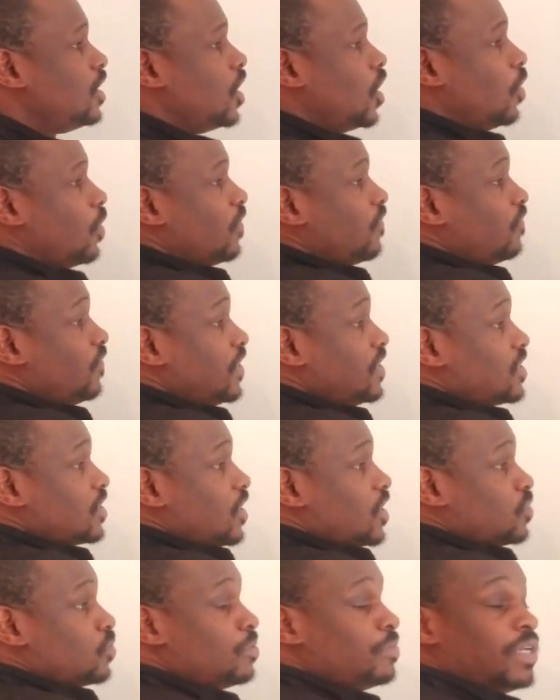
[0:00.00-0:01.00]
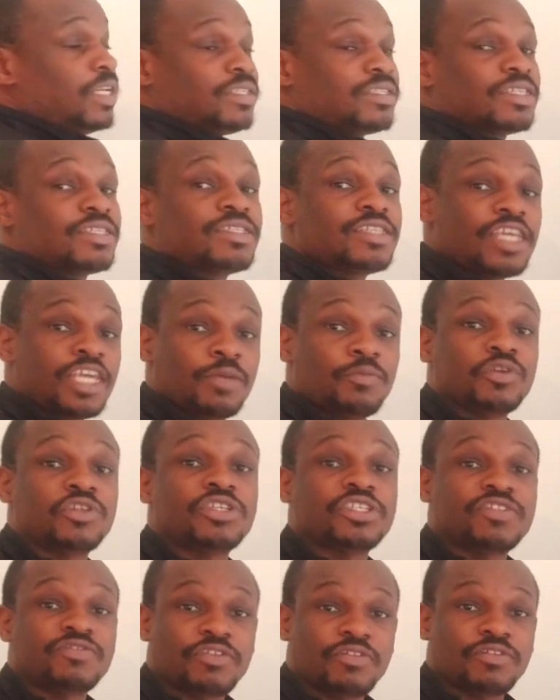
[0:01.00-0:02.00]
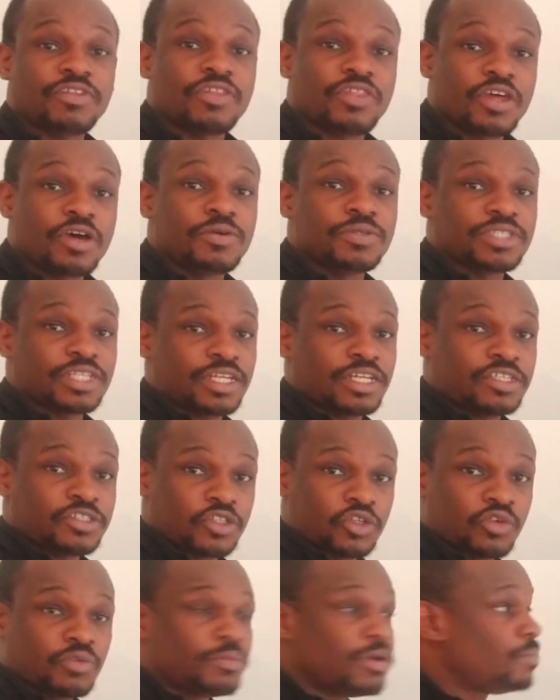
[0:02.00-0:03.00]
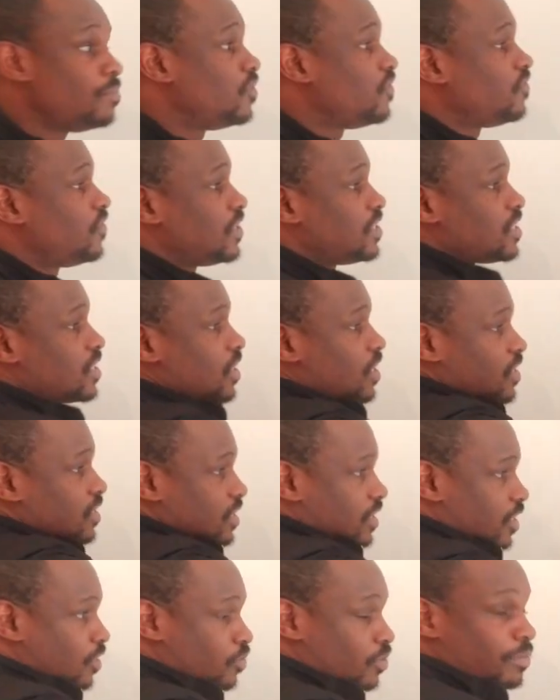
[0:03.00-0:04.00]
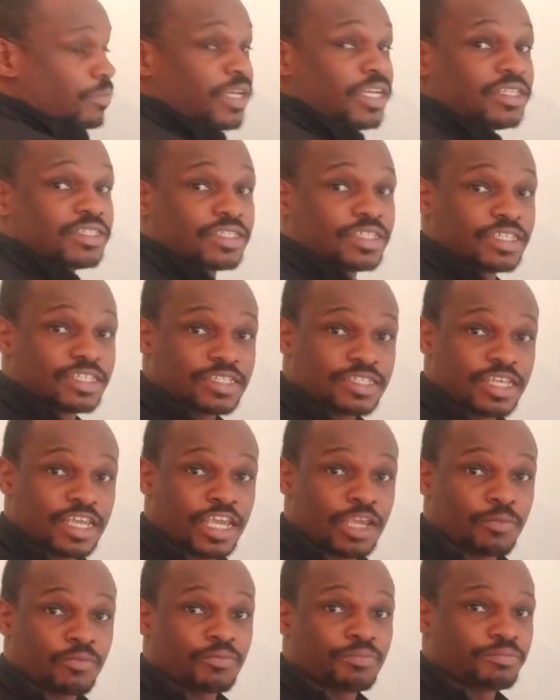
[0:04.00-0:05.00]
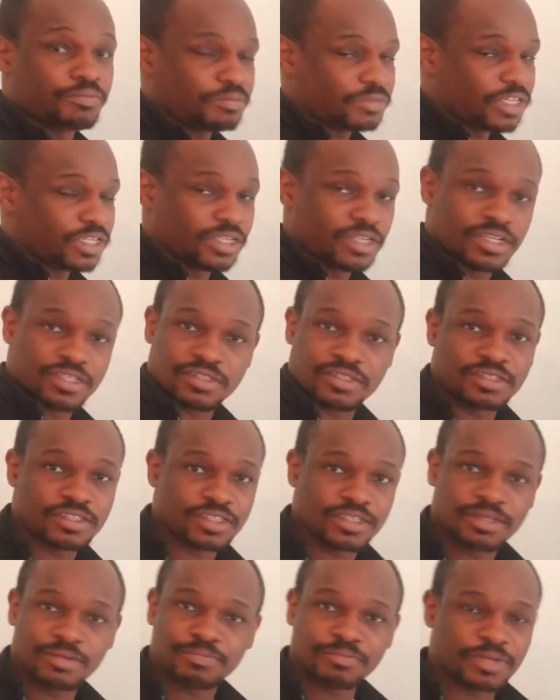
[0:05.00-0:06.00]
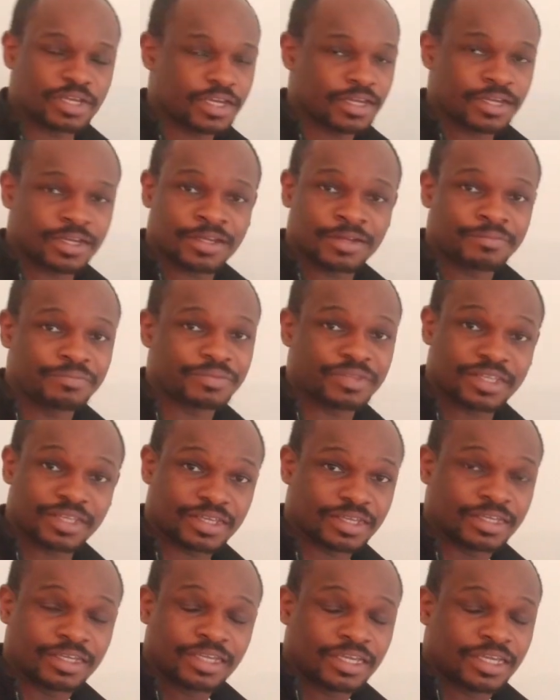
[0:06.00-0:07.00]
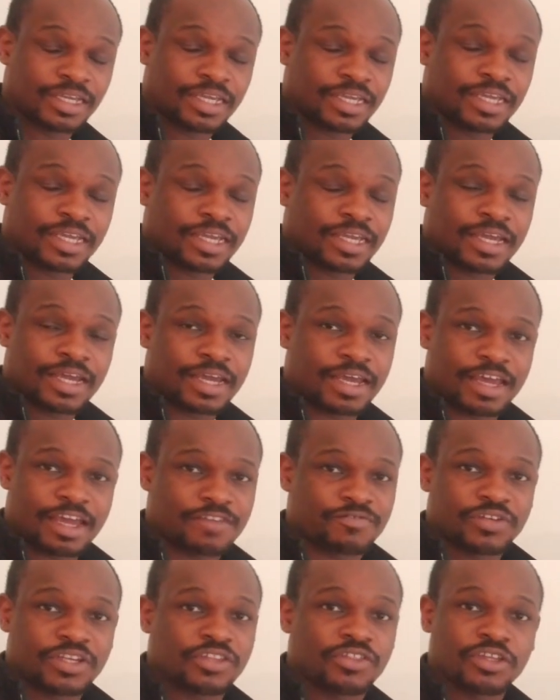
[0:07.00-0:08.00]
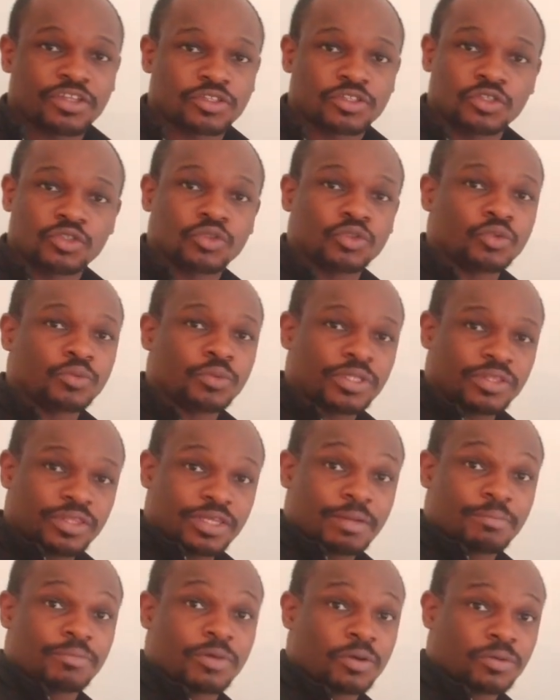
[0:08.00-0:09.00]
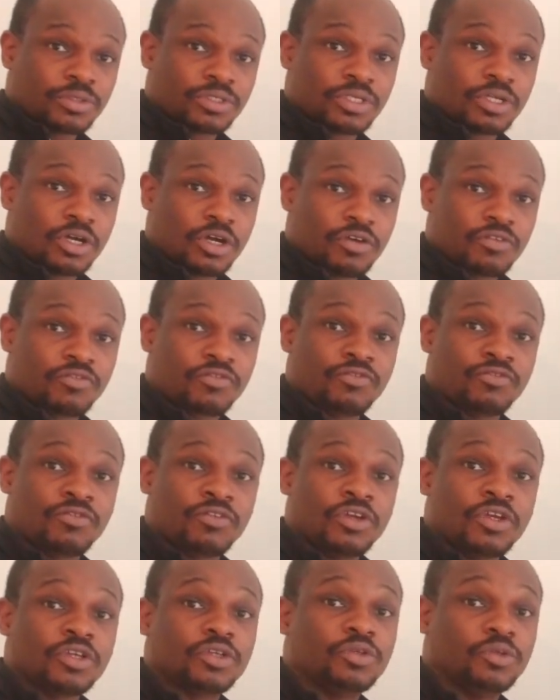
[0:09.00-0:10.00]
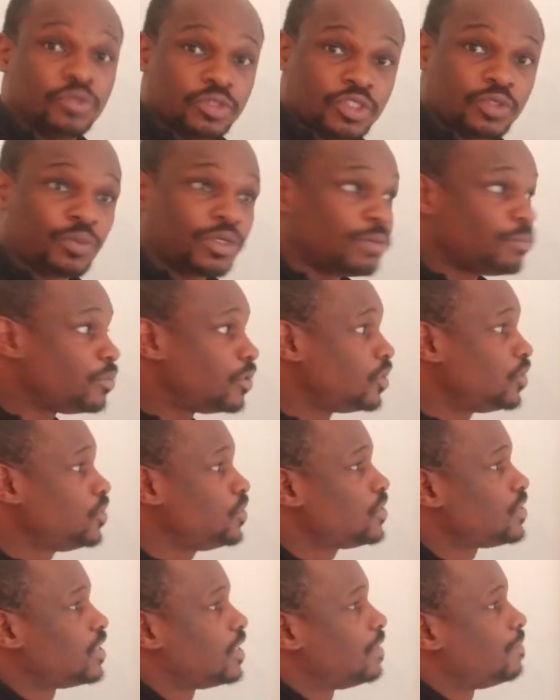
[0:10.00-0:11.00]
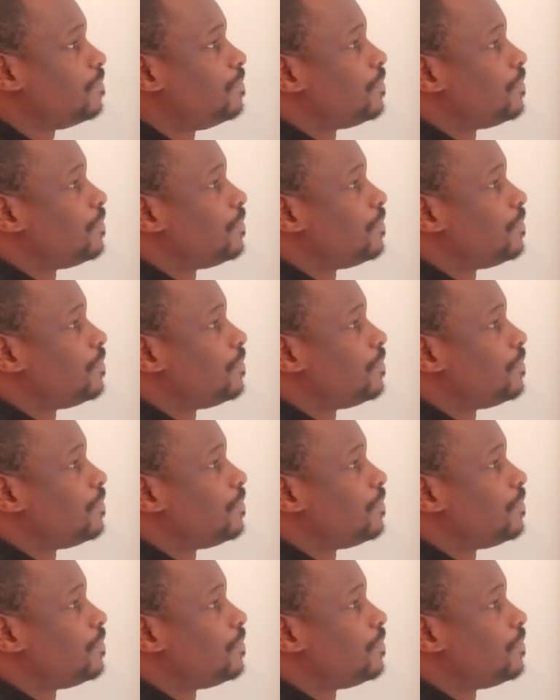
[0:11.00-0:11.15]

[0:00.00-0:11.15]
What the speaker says: Our fixed cost remains the same, which is 50,000. As you remember, fixed cost, it remains the same. It doesn't have anything to do with the amount of goods we're producing.